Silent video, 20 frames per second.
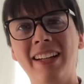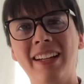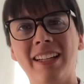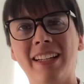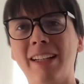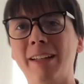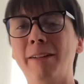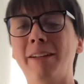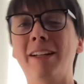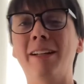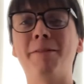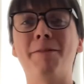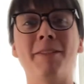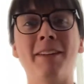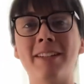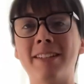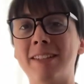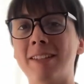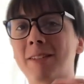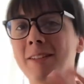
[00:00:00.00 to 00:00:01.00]
If
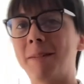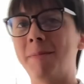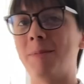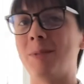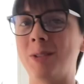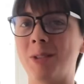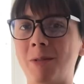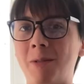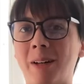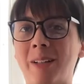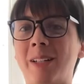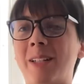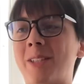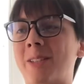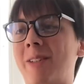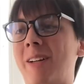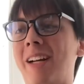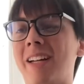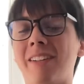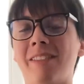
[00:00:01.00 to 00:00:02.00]
this is something you want to
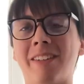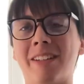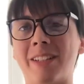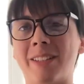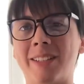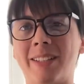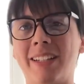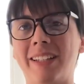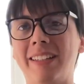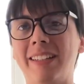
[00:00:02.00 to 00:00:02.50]
try